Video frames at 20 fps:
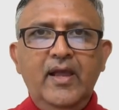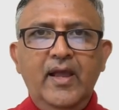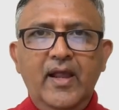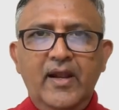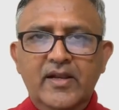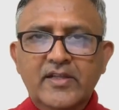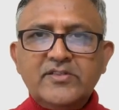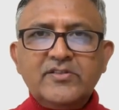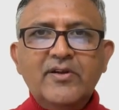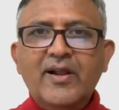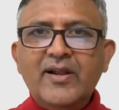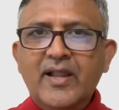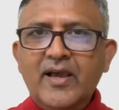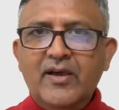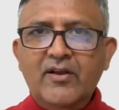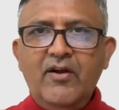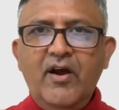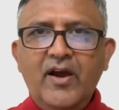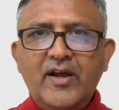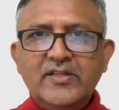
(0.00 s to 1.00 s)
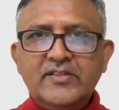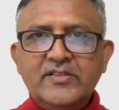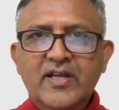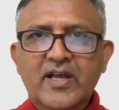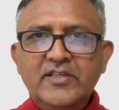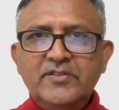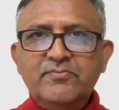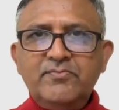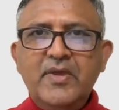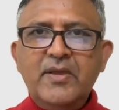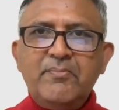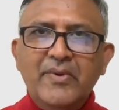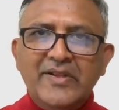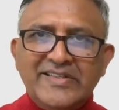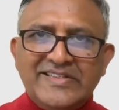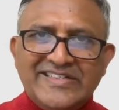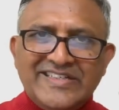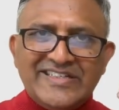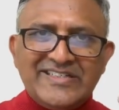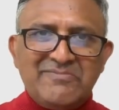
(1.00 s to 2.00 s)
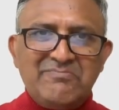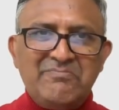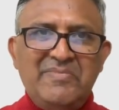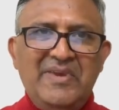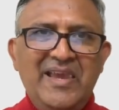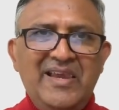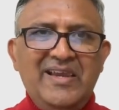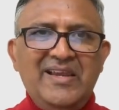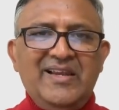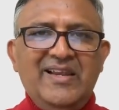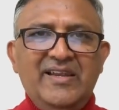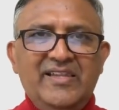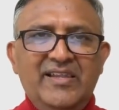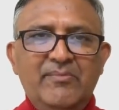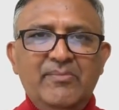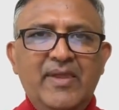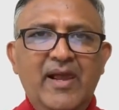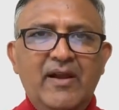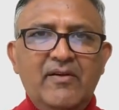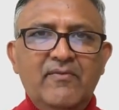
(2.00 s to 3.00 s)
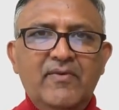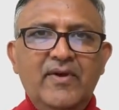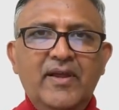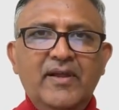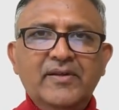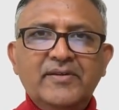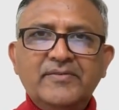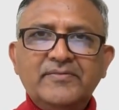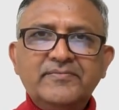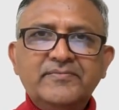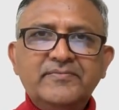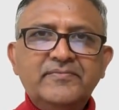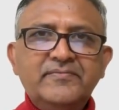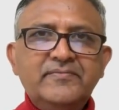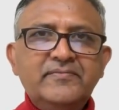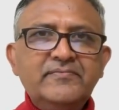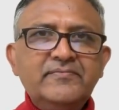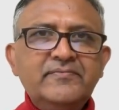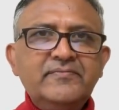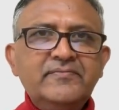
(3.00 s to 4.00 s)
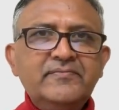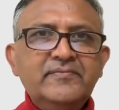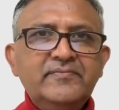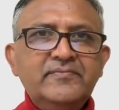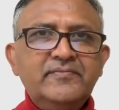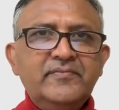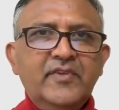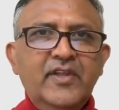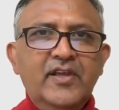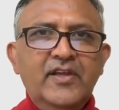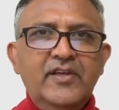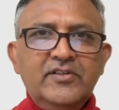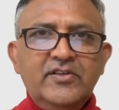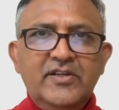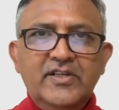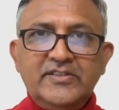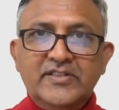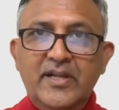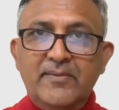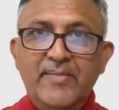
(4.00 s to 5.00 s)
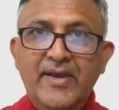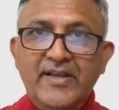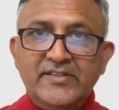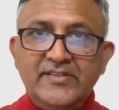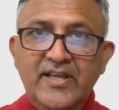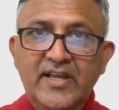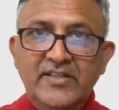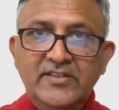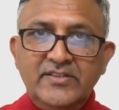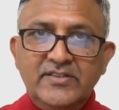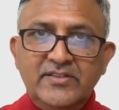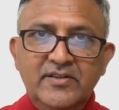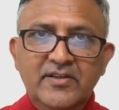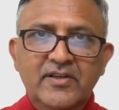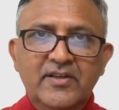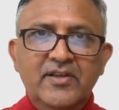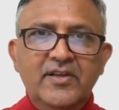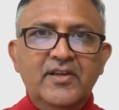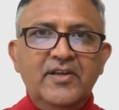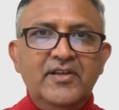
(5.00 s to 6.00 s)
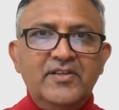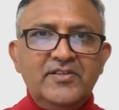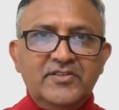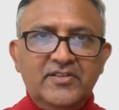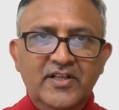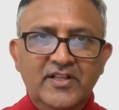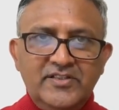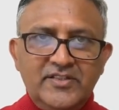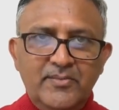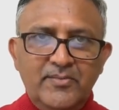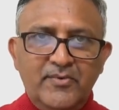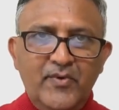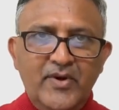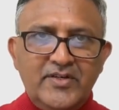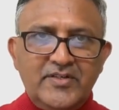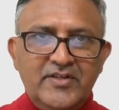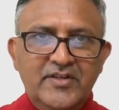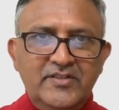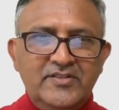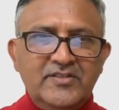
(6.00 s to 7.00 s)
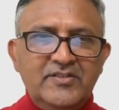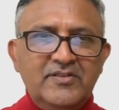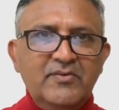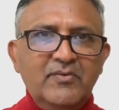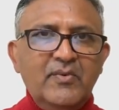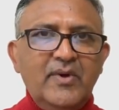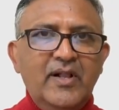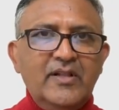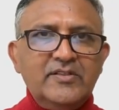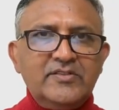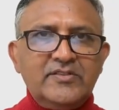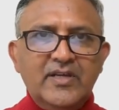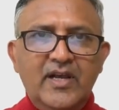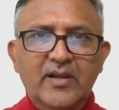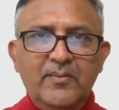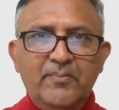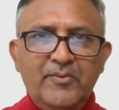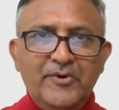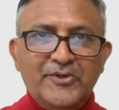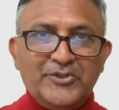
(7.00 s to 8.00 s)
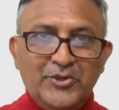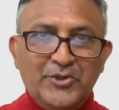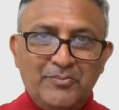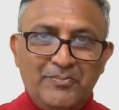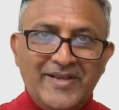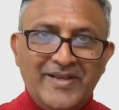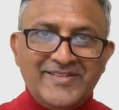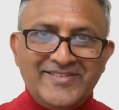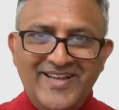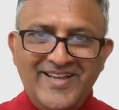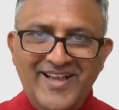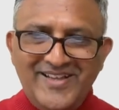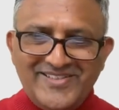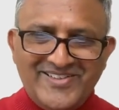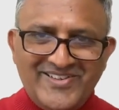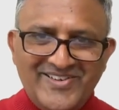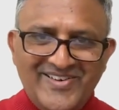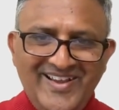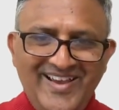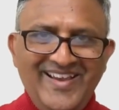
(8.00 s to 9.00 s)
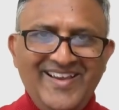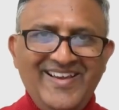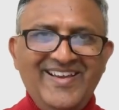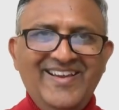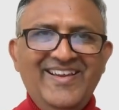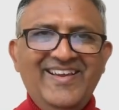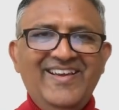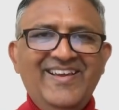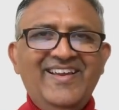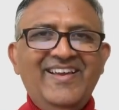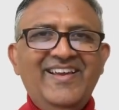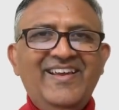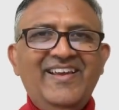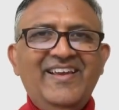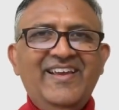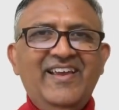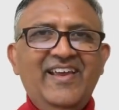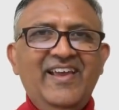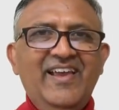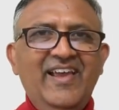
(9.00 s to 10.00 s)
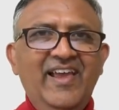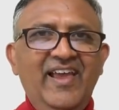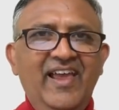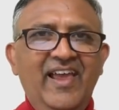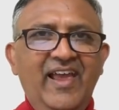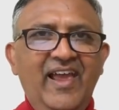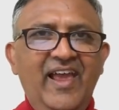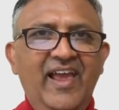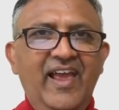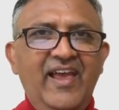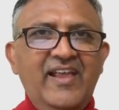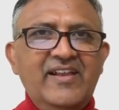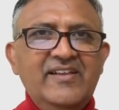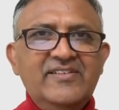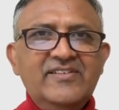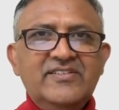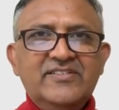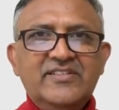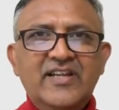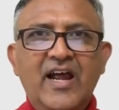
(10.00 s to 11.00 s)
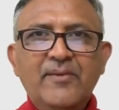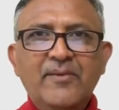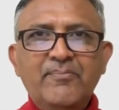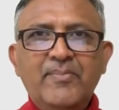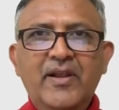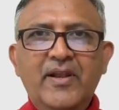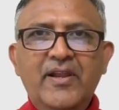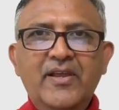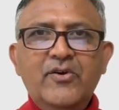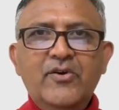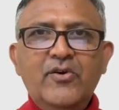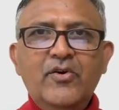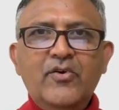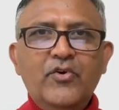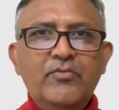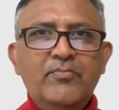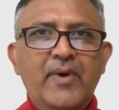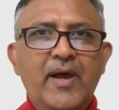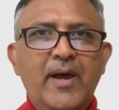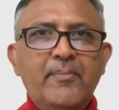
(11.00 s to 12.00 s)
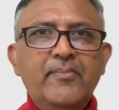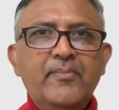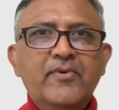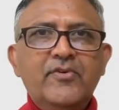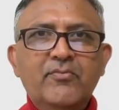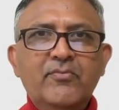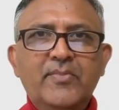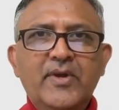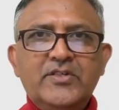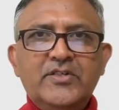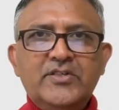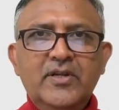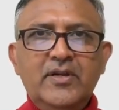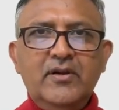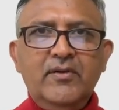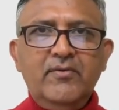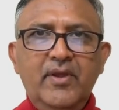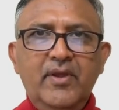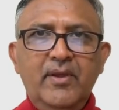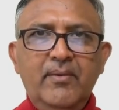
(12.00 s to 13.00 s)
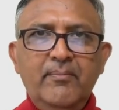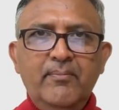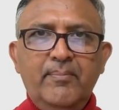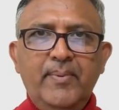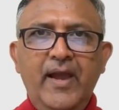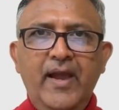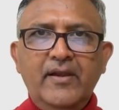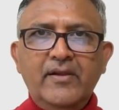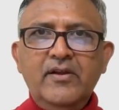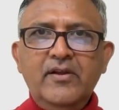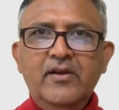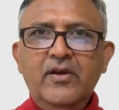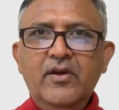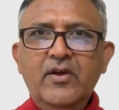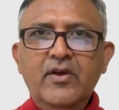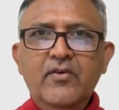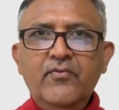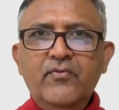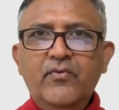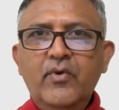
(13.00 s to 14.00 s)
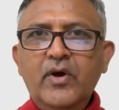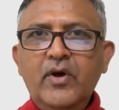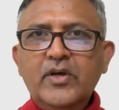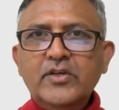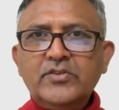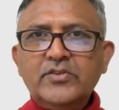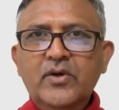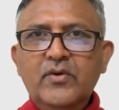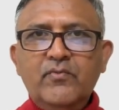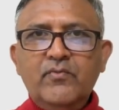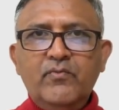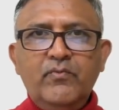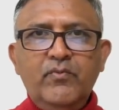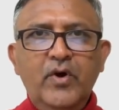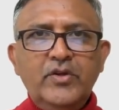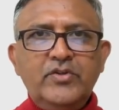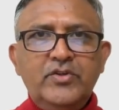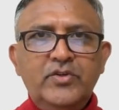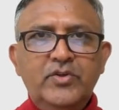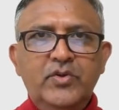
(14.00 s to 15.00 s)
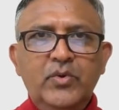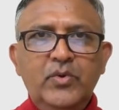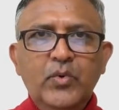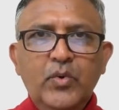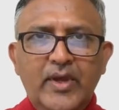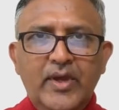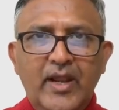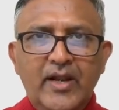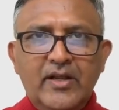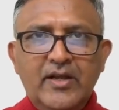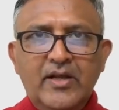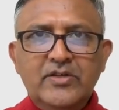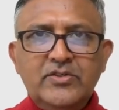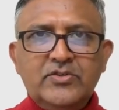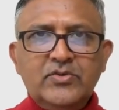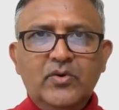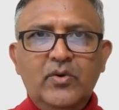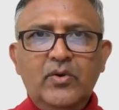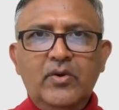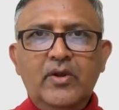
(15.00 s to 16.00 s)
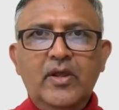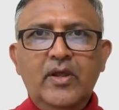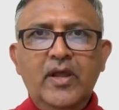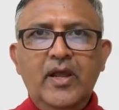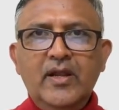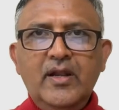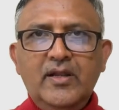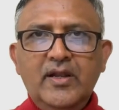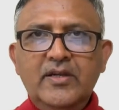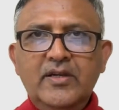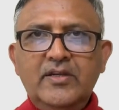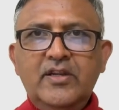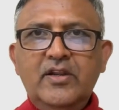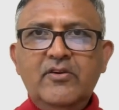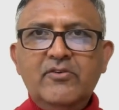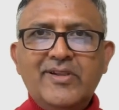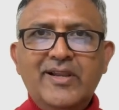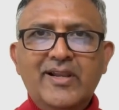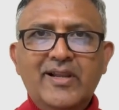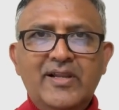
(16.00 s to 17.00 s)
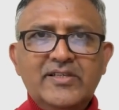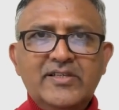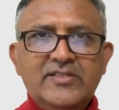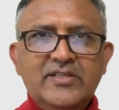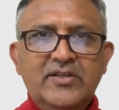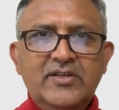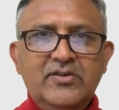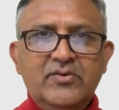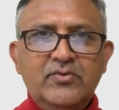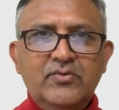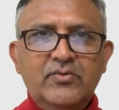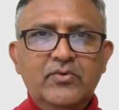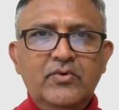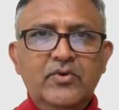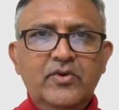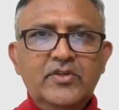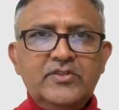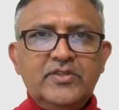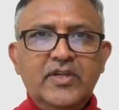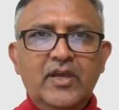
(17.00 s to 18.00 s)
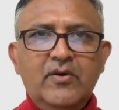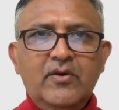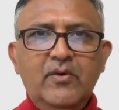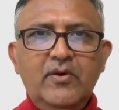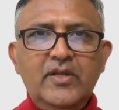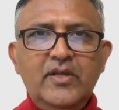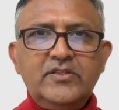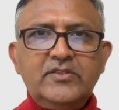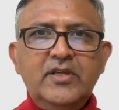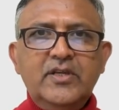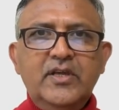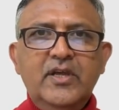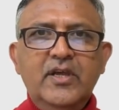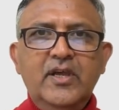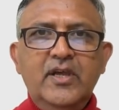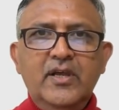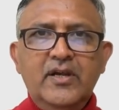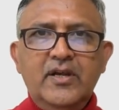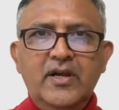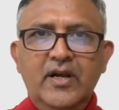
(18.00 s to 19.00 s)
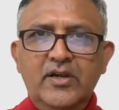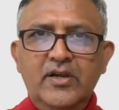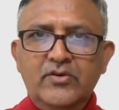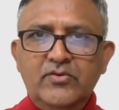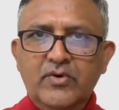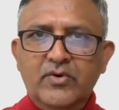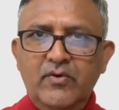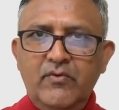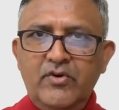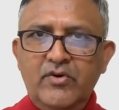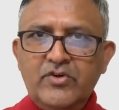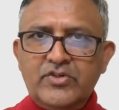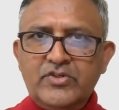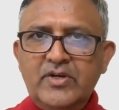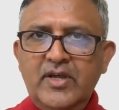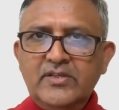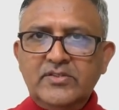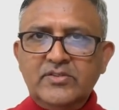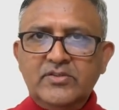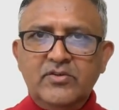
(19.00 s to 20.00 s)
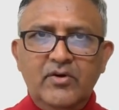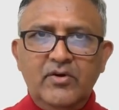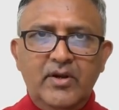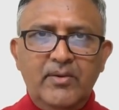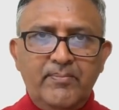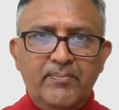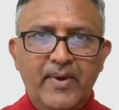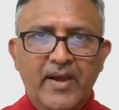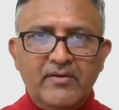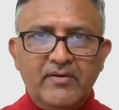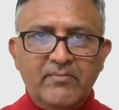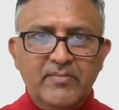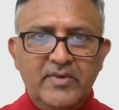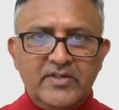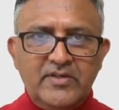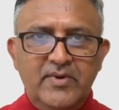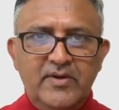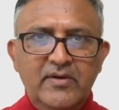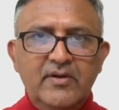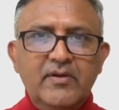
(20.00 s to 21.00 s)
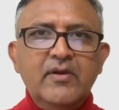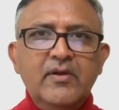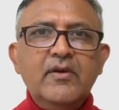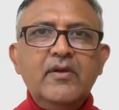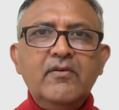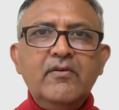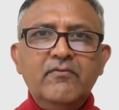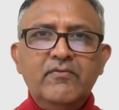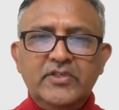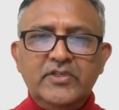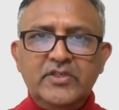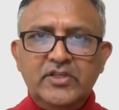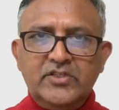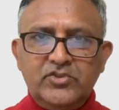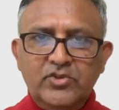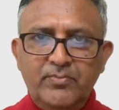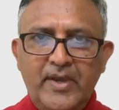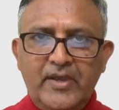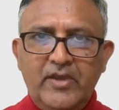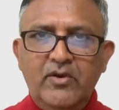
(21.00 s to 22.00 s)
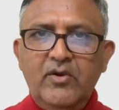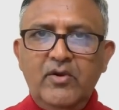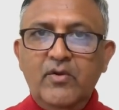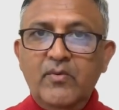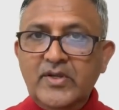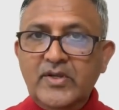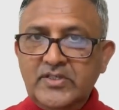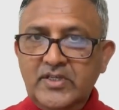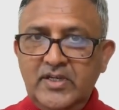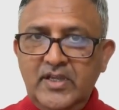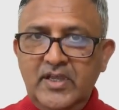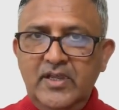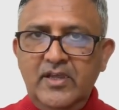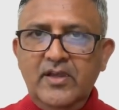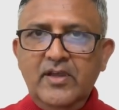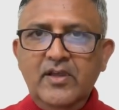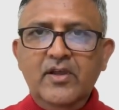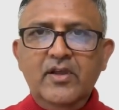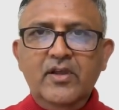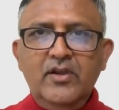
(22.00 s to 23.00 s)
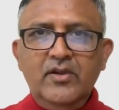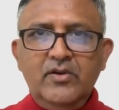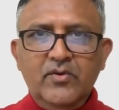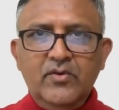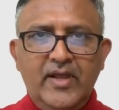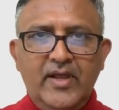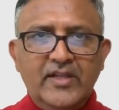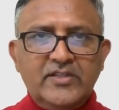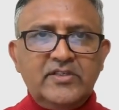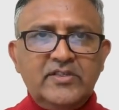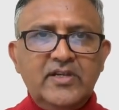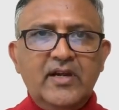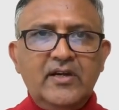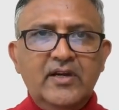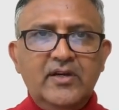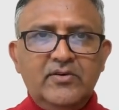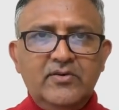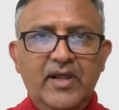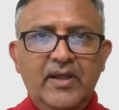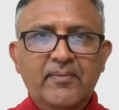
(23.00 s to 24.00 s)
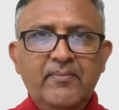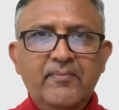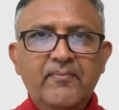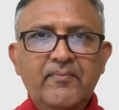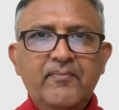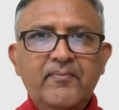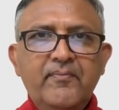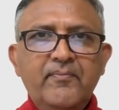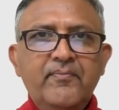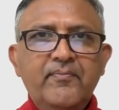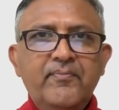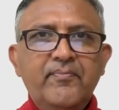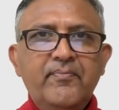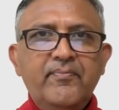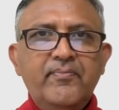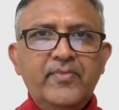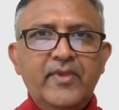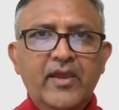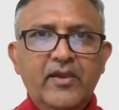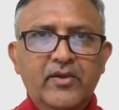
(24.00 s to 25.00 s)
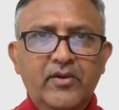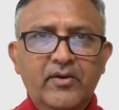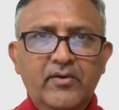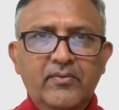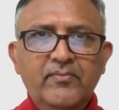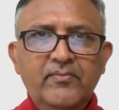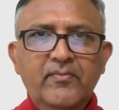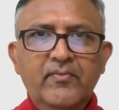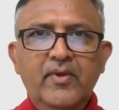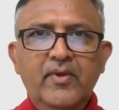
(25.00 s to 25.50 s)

And it's not like rocket science. People just make it in that way. So does that make sense? Still some questions? Well, sign up for Sopact Science today. And start building your roadmap to measure impact. Focus on what you can control and continuously listen to stakeholders ready to revolutionize your impact measurement. Visit Sopact University to get started today. Thank you.